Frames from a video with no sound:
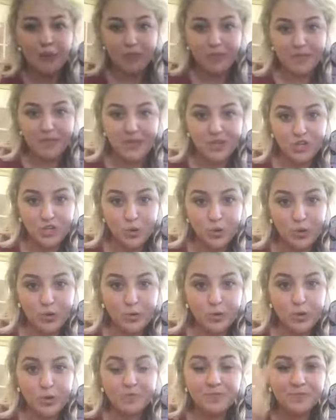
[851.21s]
would have been
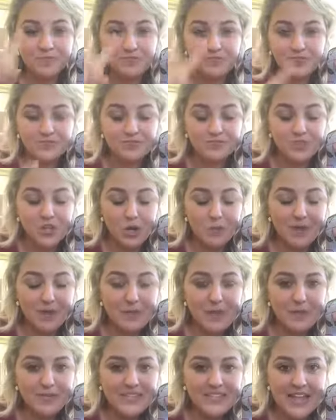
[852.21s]
adorable. Don't make
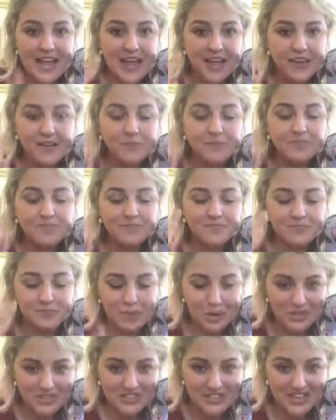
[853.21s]
my mistake.
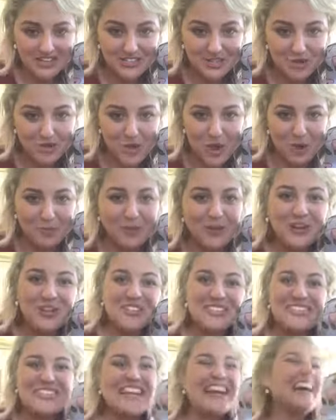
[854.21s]
Personalize your thermals.